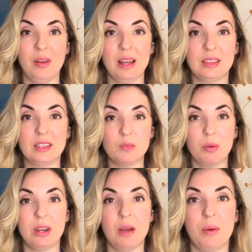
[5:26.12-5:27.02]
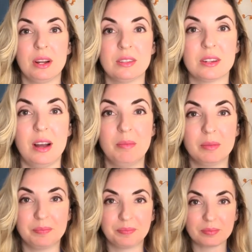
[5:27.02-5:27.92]
at this point, I want to stop
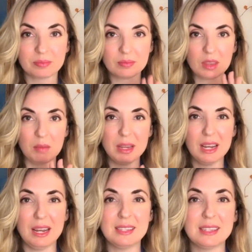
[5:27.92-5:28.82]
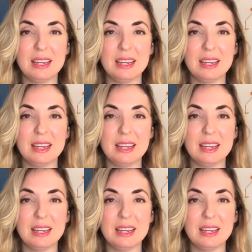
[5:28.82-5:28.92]
because